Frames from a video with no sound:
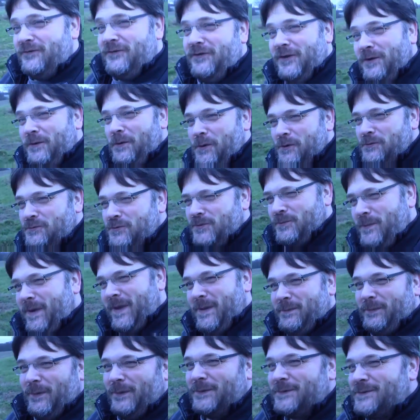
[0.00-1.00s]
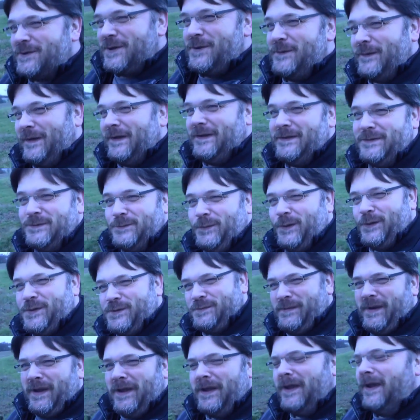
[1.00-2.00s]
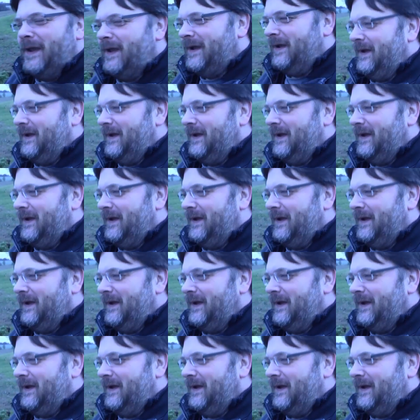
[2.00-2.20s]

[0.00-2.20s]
a few hundred people tuned in to watch me